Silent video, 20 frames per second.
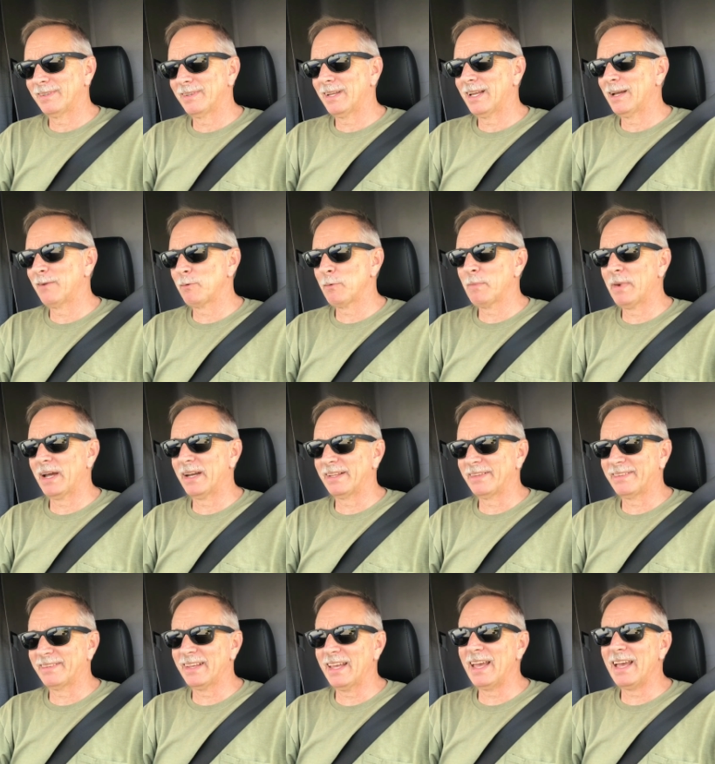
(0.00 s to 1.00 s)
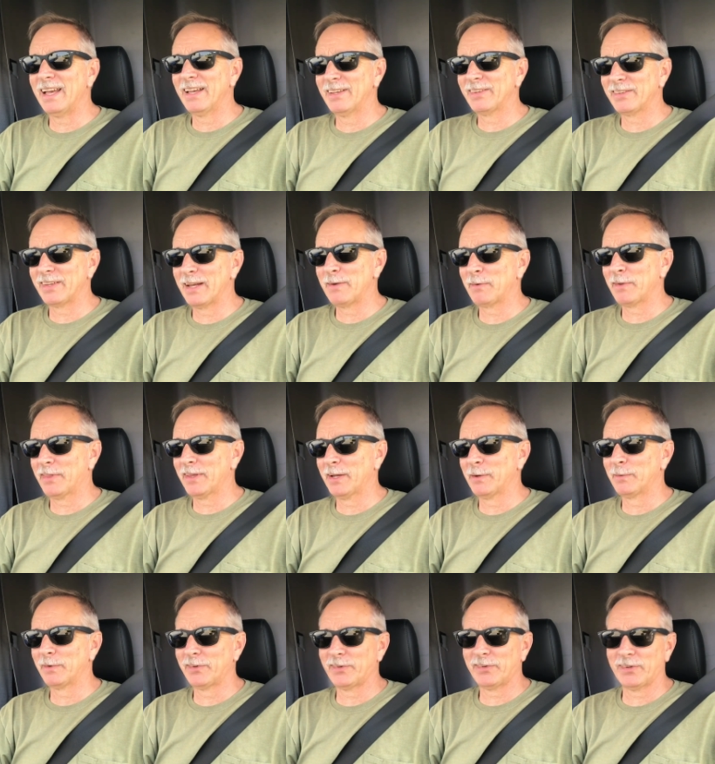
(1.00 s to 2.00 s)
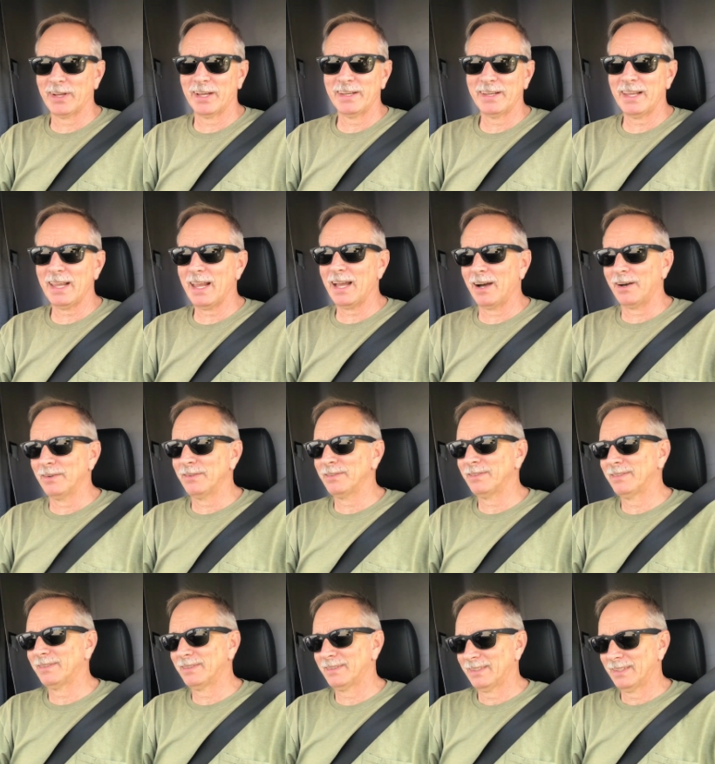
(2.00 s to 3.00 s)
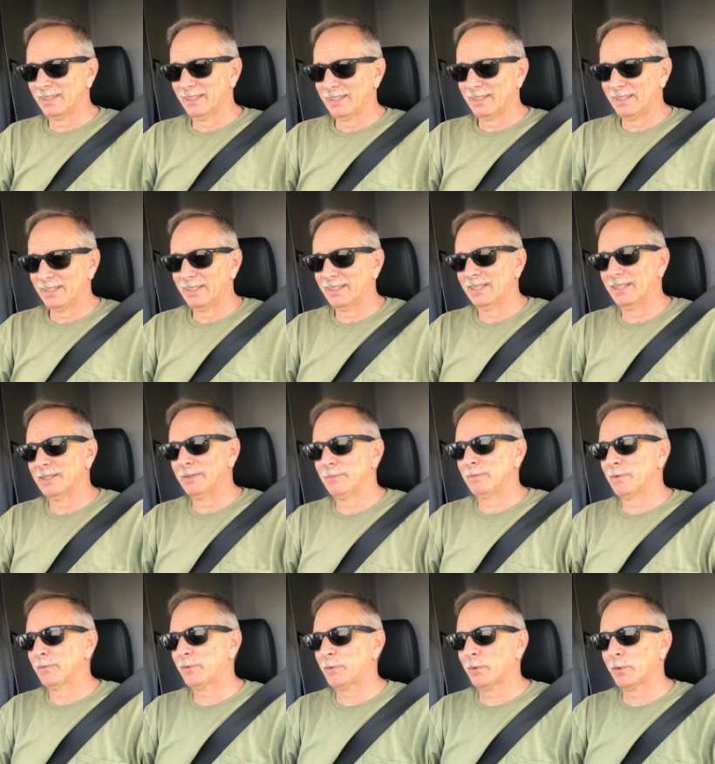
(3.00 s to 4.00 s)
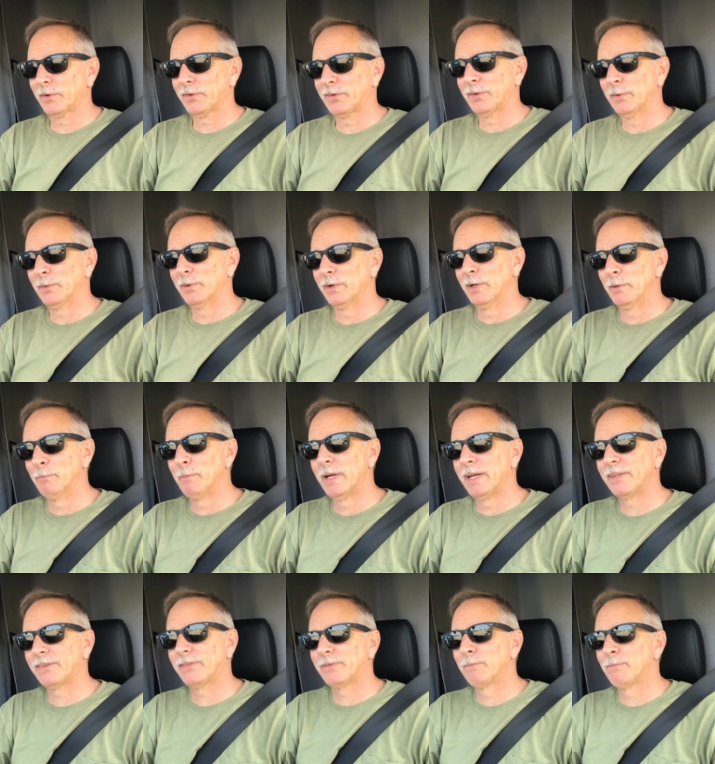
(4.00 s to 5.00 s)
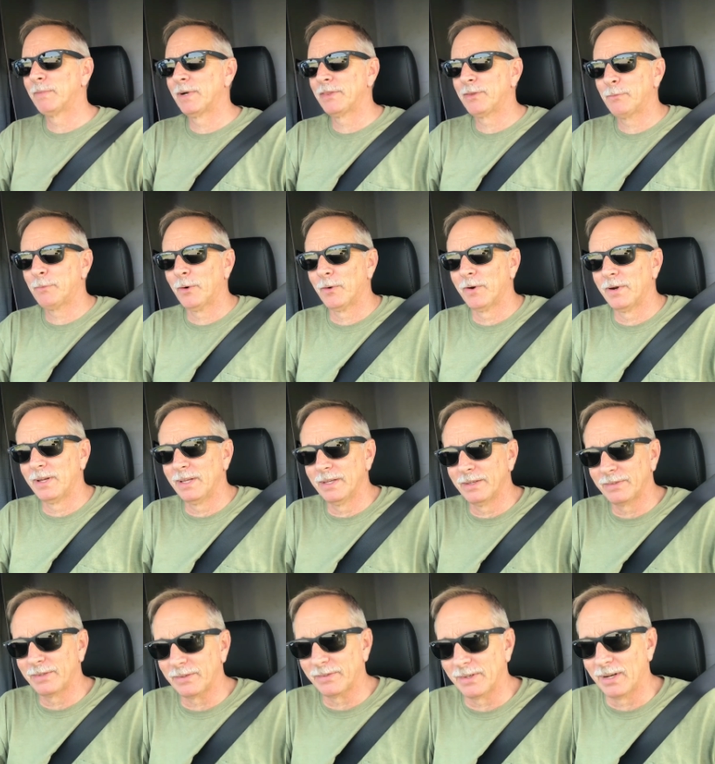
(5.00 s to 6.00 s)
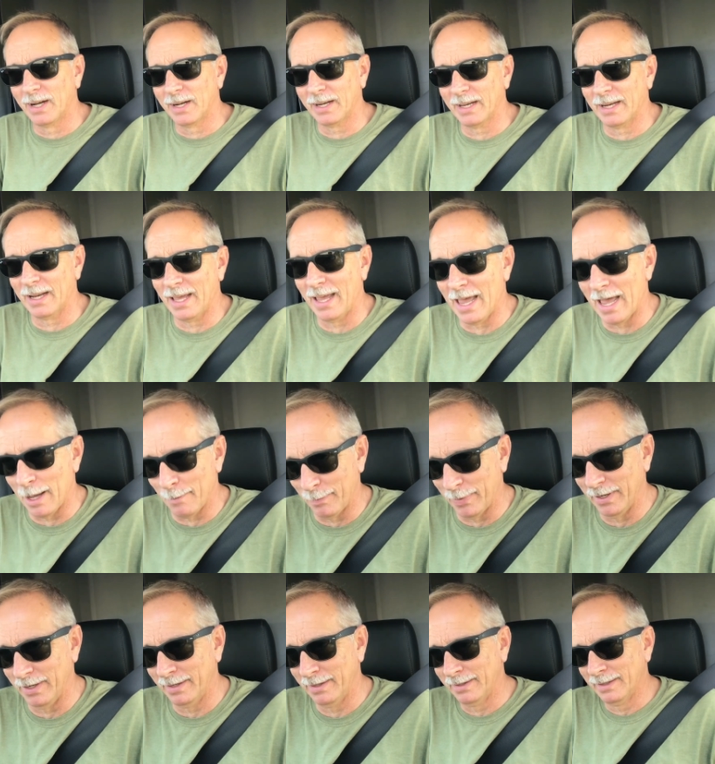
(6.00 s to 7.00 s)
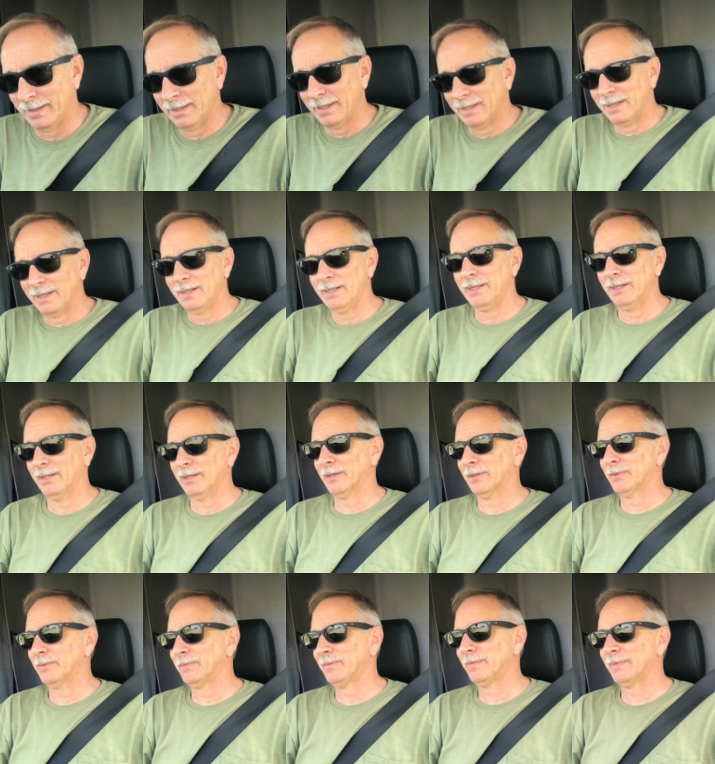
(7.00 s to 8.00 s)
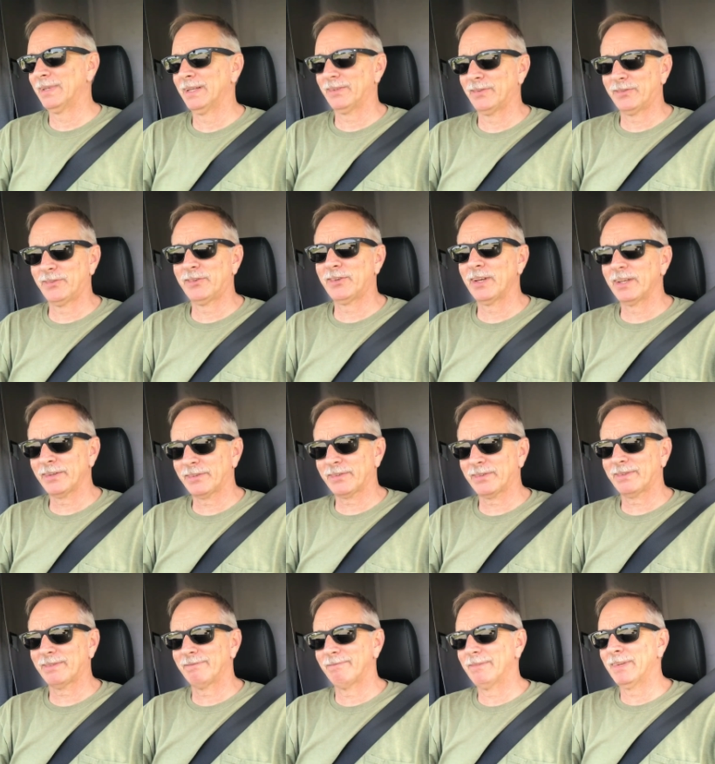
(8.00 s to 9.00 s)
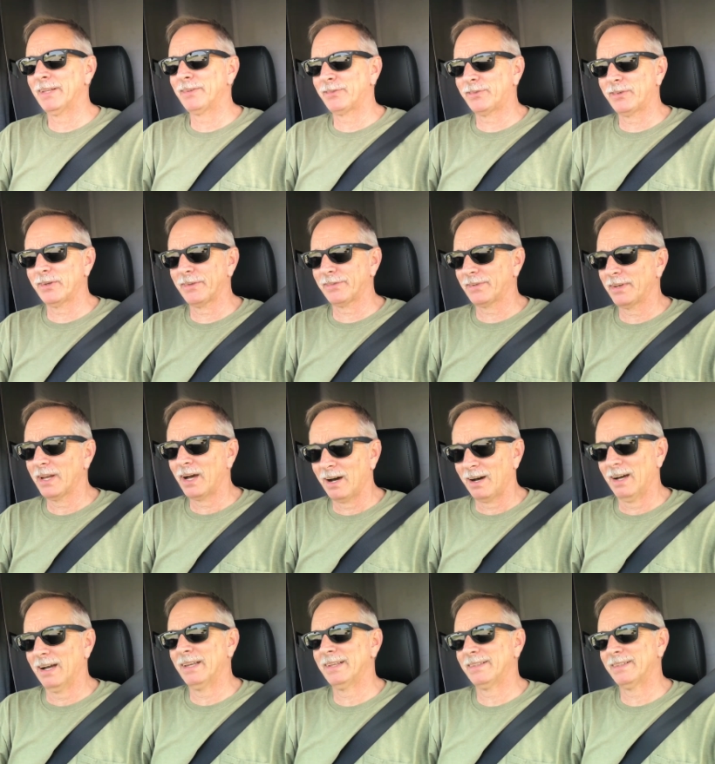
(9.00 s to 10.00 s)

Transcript: everybody says everything would shut down. Of course it would. But the point is, it's not going to happen. It's just not.